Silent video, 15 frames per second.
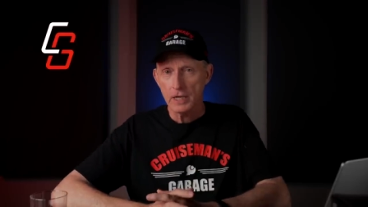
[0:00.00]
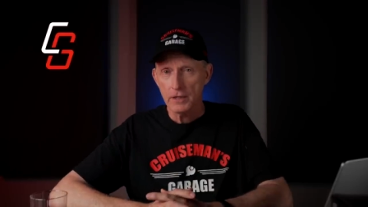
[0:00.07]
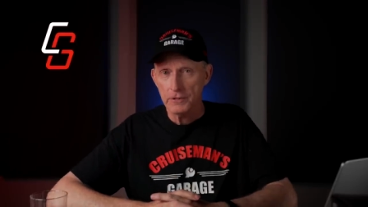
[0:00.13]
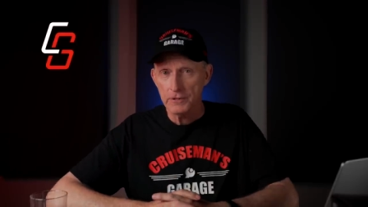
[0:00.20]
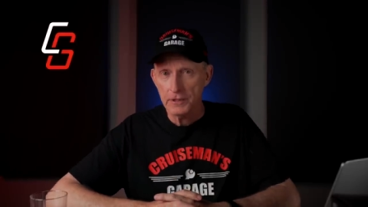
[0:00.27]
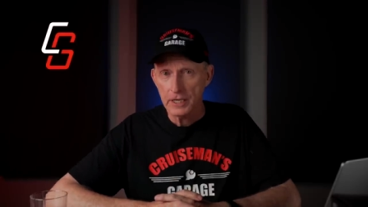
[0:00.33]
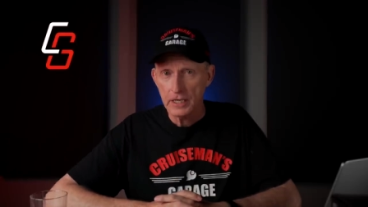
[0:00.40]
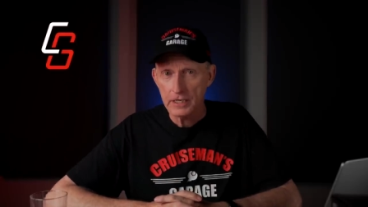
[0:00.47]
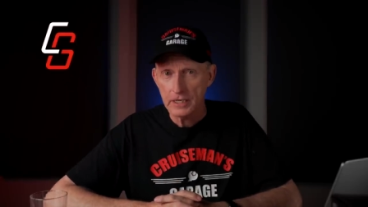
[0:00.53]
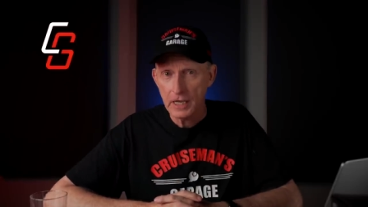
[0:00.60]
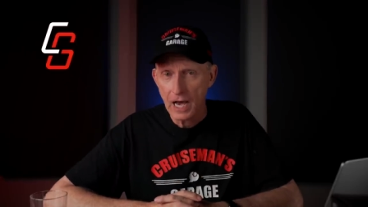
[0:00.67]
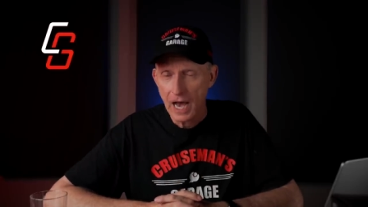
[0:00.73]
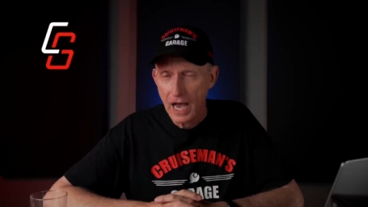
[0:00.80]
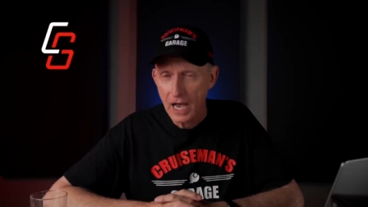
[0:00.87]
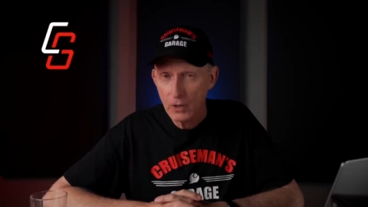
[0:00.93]
then
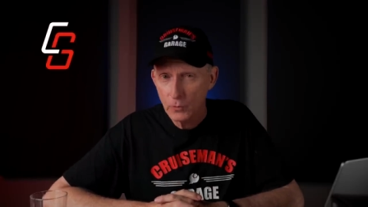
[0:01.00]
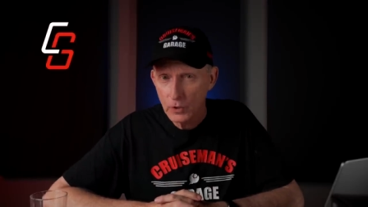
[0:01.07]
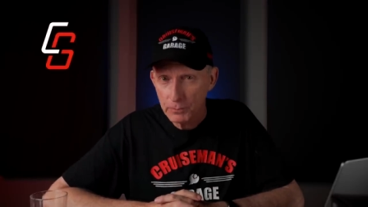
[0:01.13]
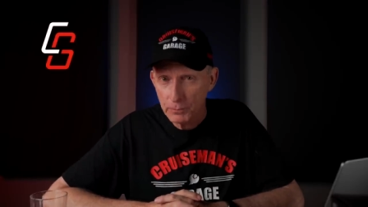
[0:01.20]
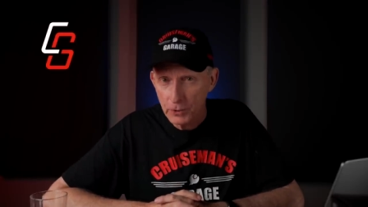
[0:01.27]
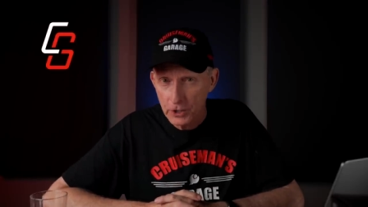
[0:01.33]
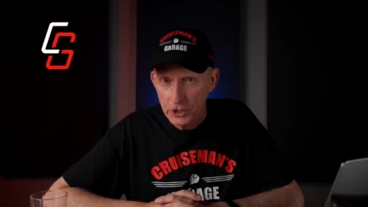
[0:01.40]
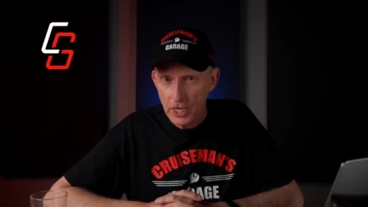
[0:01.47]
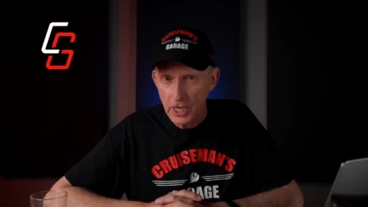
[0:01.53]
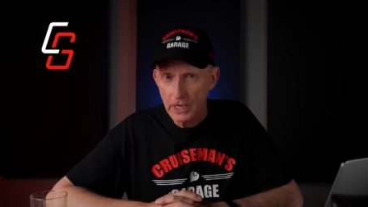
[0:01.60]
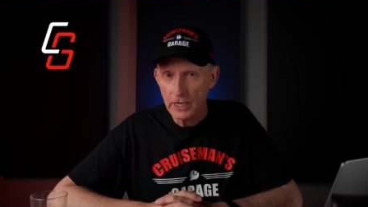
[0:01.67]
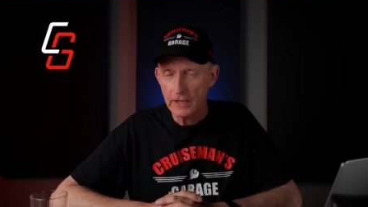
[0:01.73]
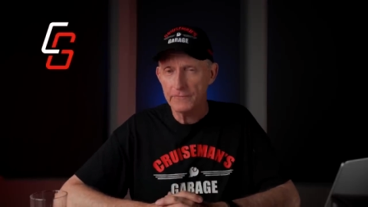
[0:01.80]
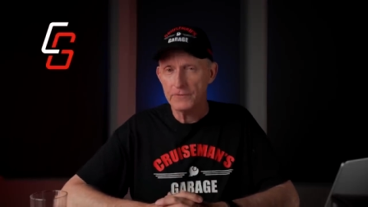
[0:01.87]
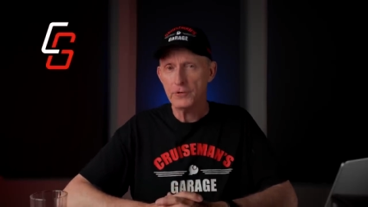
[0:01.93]
I would appreciate
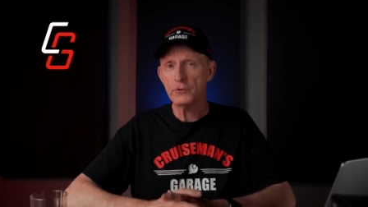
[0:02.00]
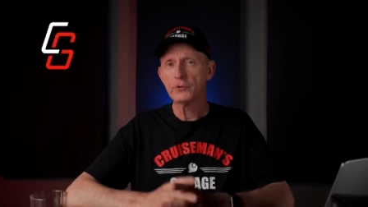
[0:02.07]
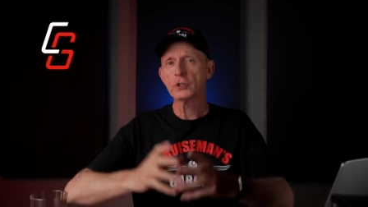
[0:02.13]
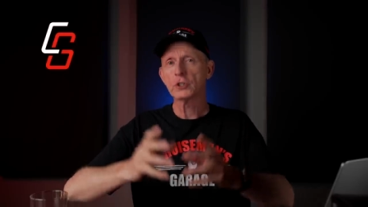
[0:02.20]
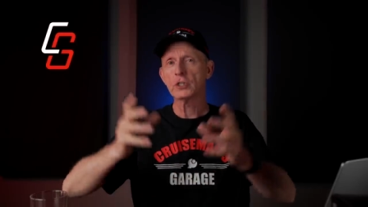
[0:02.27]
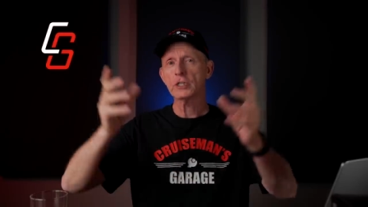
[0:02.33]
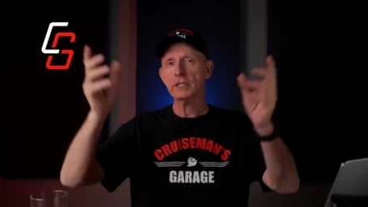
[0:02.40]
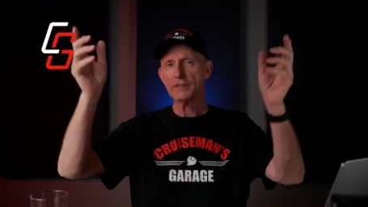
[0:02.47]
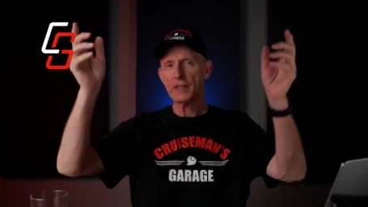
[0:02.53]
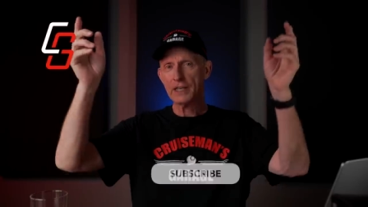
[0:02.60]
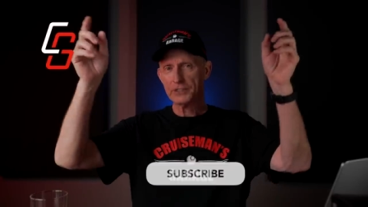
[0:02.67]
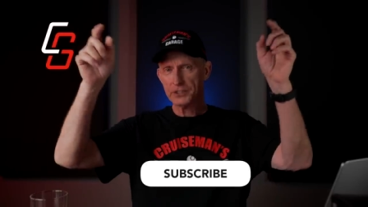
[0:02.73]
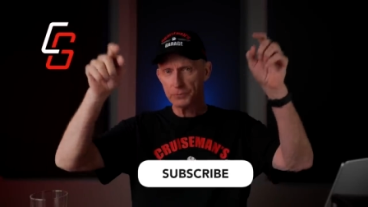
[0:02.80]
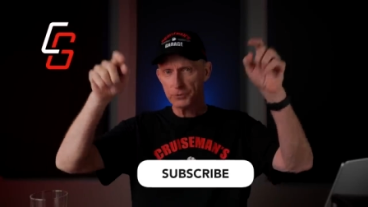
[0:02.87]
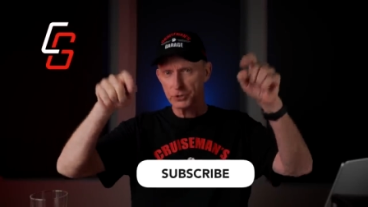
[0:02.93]
it if you'd click
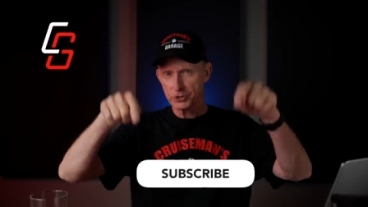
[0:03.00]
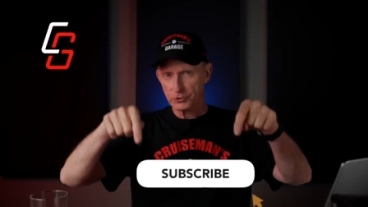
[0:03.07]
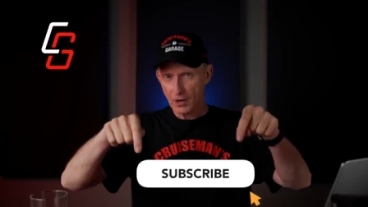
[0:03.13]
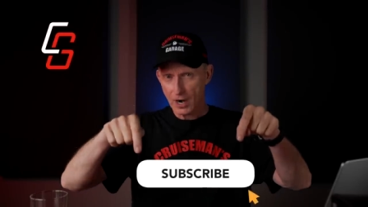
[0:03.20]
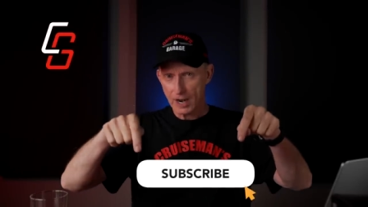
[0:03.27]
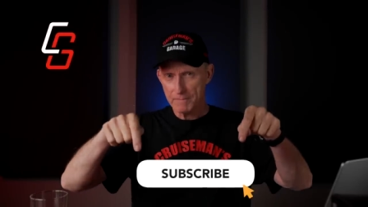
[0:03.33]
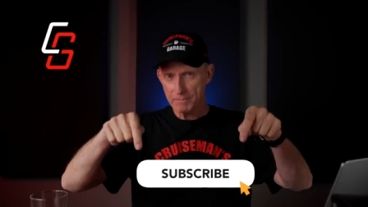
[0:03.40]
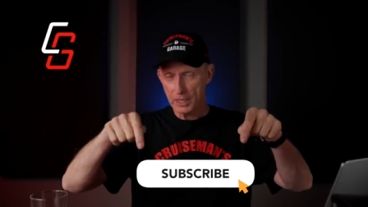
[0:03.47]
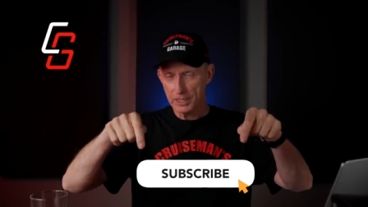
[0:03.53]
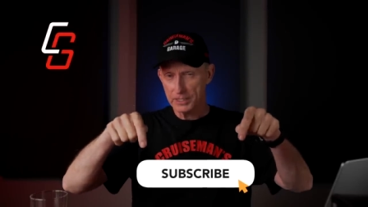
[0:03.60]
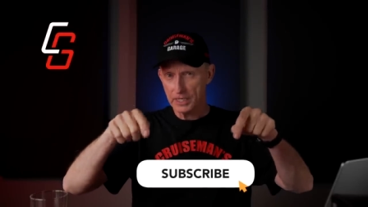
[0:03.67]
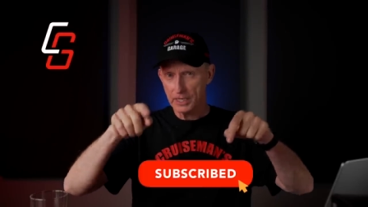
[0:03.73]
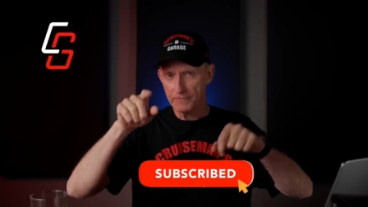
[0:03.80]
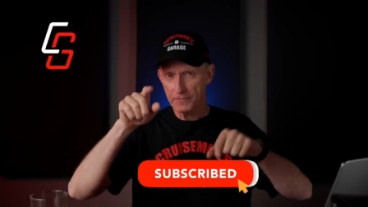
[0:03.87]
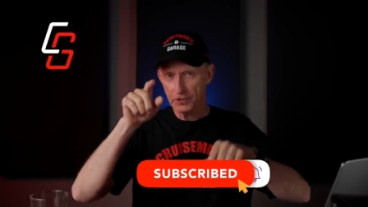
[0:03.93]
that subscribe
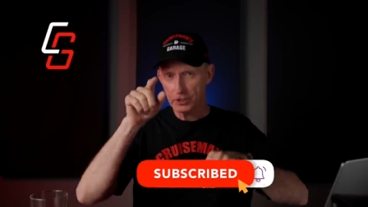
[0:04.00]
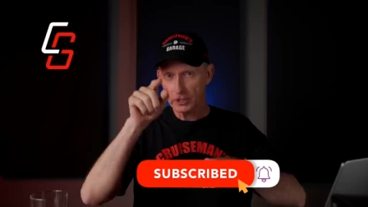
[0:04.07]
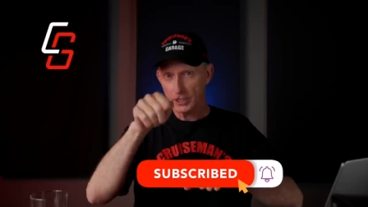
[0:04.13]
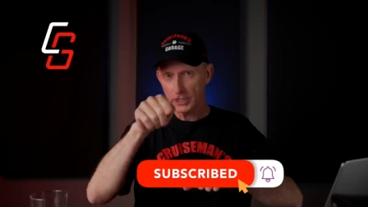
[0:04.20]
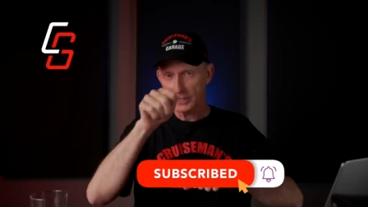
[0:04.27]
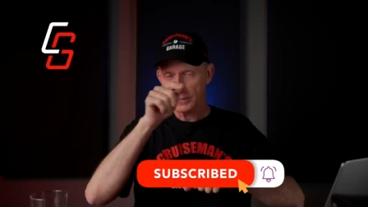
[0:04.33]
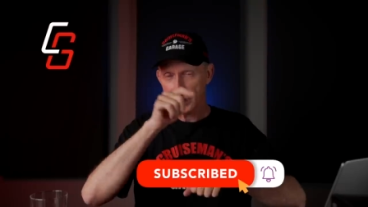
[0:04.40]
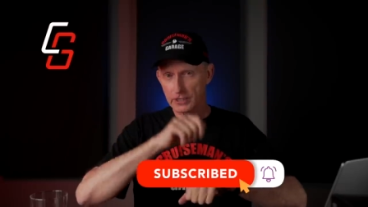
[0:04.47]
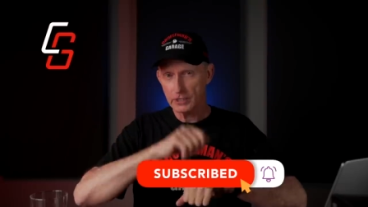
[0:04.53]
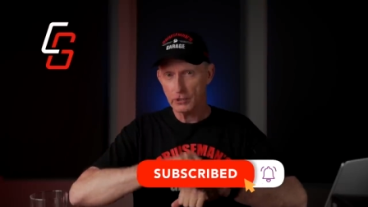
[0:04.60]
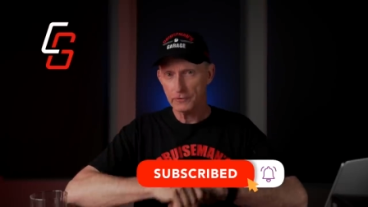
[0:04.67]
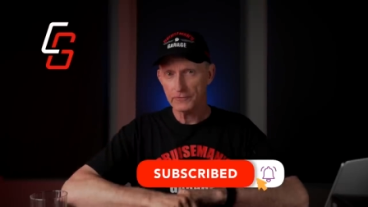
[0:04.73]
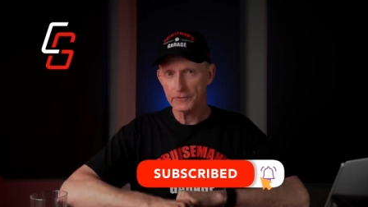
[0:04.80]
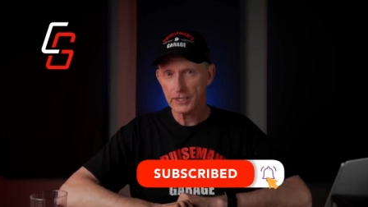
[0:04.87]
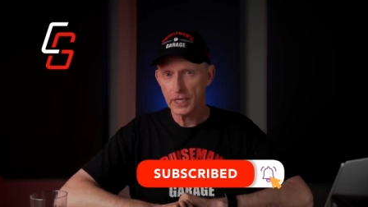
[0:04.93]
button. And if you click that
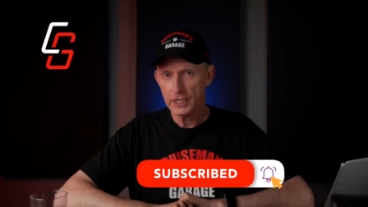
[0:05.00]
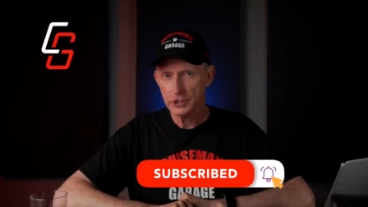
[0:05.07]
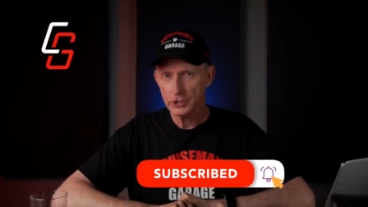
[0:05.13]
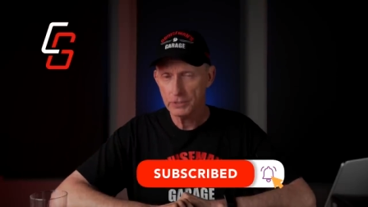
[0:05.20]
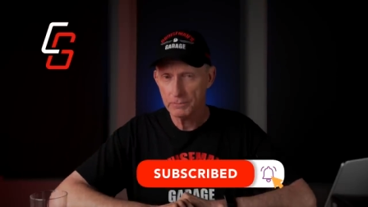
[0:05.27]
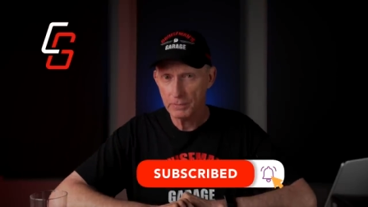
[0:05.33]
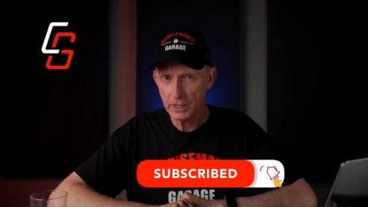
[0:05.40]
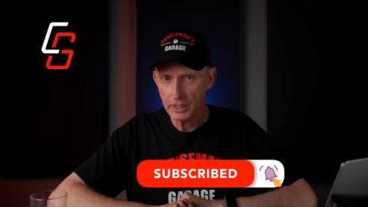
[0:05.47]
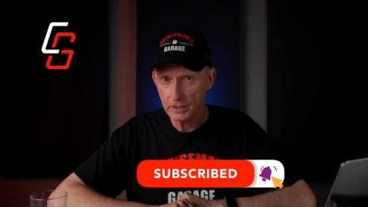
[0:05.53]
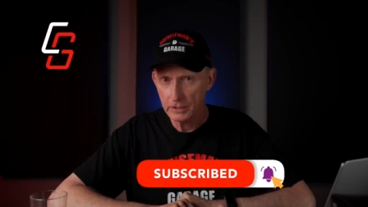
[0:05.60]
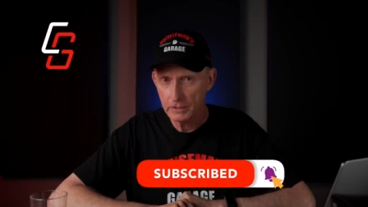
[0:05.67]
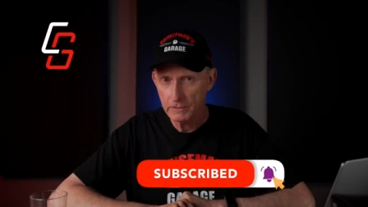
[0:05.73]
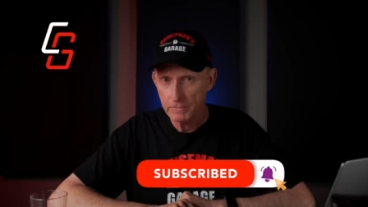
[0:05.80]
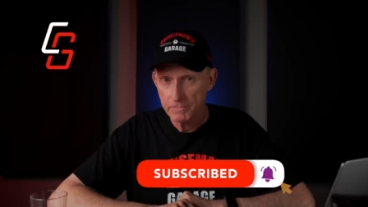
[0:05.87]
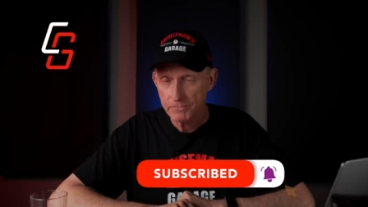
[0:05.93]
notification
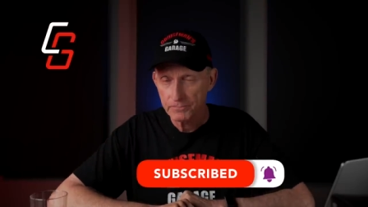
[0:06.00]
bell,